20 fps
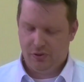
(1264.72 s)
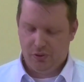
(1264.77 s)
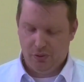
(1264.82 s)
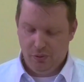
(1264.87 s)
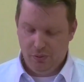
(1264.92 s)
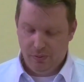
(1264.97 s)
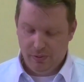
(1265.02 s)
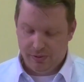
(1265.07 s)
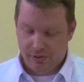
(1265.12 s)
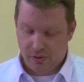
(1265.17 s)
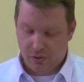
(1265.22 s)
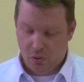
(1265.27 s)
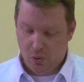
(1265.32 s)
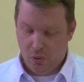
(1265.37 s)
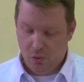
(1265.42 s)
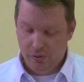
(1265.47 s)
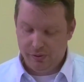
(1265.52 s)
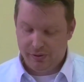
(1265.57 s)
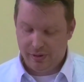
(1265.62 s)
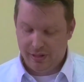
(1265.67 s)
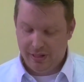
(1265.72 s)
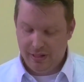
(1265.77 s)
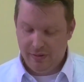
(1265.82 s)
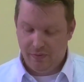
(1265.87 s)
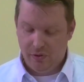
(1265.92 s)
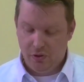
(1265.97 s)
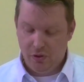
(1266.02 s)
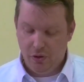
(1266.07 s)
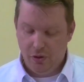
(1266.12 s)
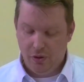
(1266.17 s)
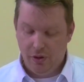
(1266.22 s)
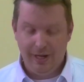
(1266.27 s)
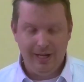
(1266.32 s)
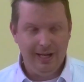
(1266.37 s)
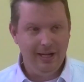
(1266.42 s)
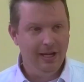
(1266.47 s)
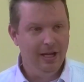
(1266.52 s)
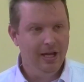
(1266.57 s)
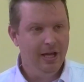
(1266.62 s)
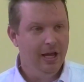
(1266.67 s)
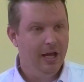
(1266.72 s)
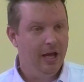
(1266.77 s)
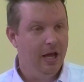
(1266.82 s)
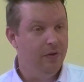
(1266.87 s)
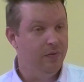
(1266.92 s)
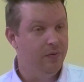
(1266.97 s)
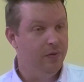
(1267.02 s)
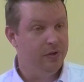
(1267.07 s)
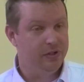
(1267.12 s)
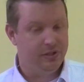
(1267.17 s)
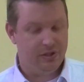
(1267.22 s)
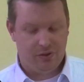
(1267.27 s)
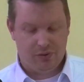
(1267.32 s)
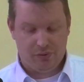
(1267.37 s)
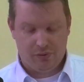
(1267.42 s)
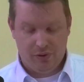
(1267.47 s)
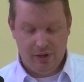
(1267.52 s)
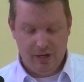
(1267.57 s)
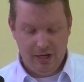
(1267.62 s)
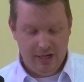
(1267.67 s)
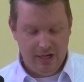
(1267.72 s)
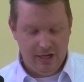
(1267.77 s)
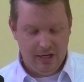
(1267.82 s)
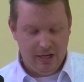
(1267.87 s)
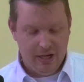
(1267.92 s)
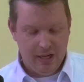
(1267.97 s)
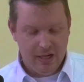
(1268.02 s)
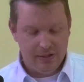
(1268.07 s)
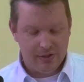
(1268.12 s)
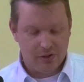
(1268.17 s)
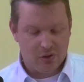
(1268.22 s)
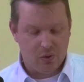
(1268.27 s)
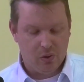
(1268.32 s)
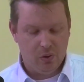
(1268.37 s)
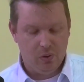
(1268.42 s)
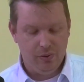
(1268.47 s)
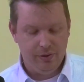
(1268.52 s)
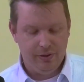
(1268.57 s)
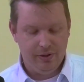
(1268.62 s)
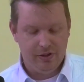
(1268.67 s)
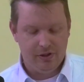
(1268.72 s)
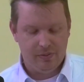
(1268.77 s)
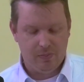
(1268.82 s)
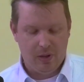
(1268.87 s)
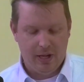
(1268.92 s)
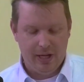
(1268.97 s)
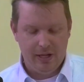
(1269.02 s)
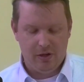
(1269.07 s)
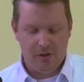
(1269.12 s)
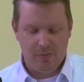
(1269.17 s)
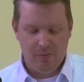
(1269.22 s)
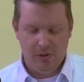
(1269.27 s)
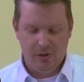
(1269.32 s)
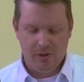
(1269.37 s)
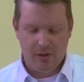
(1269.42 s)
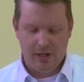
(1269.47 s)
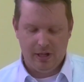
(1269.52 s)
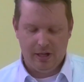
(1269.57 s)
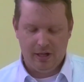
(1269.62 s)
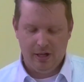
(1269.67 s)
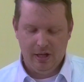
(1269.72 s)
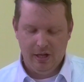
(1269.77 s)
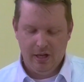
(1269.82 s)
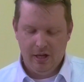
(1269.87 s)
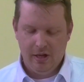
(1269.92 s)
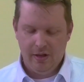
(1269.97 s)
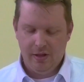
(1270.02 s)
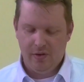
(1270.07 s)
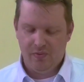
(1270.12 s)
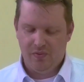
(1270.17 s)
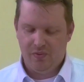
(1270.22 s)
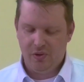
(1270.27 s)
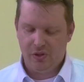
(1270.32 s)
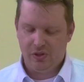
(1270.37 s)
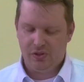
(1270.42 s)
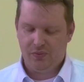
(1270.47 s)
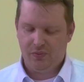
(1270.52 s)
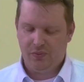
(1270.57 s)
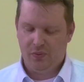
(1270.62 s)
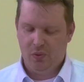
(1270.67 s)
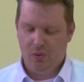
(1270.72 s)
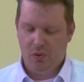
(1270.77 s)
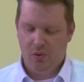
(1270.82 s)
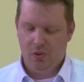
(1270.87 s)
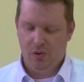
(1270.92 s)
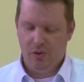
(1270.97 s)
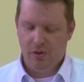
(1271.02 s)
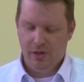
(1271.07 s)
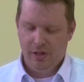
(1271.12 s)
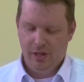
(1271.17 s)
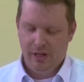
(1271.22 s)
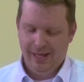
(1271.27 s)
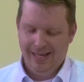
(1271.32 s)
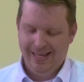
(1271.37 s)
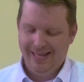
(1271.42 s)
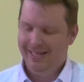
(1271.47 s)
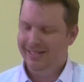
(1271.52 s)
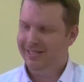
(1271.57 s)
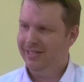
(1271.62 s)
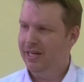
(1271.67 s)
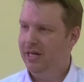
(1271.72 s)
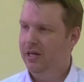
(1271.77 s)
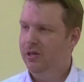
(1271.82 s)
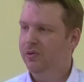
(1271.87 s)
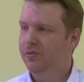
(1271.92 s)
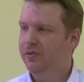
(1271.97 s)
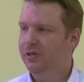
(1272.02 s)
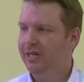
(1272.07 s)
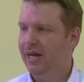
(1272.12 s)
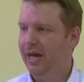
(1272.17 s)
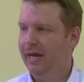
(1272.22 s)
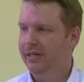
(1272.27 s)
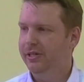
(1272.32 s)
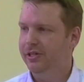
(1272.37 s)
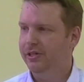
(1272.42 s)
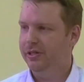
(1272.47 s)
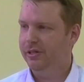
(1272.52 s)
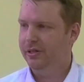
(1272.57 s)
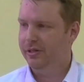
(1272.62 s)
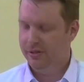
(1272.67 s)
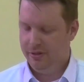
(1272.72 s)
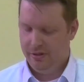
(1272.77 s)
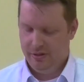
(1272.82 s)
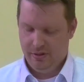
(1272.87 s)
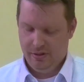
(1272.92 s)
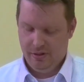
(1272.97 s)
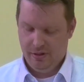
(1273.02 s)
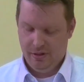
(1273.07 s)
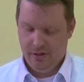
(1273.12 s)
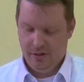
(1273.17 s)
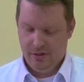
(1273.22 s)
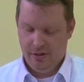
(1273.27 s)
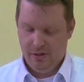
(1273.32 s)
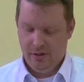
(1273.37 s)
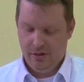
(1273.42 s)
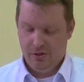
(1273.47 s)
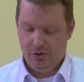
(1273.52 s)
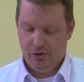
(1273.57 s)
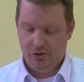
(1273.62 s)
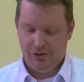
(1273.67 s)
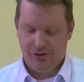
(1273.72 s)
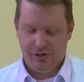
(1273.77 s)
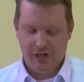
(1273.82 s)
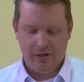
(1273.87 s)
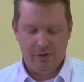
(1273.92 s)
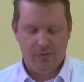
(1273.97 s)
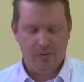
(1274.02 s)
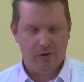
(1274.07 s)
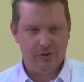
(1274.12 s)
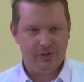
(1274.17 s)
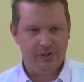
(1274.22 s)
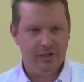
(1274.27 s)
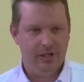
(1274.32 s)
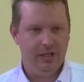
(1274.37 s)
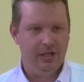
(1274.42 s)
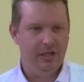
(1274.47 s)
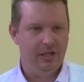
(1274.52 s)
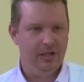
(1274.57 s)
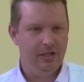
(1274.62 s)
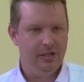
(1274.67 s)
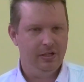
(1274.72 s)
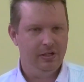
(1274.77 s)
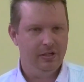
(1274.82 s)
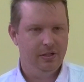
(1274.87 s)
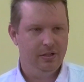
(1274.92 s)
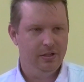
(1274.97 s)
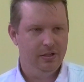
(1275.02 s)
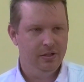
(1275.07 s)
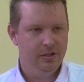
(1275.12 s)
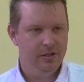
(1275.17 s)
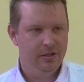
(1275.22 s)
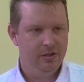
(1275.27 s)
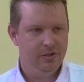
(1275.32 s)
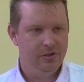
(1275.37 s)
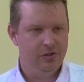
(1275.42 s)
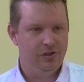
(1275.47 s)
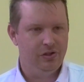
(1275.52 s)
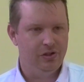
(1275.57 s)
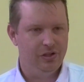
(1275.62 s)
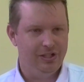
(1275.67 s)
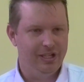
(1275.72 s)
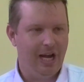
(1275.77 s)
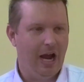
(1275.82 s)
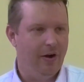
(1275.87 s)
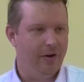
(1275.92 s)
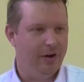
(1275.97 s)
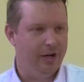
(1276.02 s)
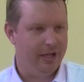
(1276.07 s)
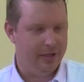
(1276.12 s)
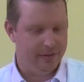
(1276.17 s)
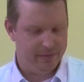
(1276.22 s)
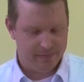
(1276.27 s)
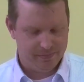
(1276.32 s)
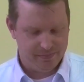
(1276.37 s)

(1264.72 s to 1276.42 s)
2 is a call to live in unity and verse 3 is a call to display humility, then verse 4 is an invitation to generosity, to charity.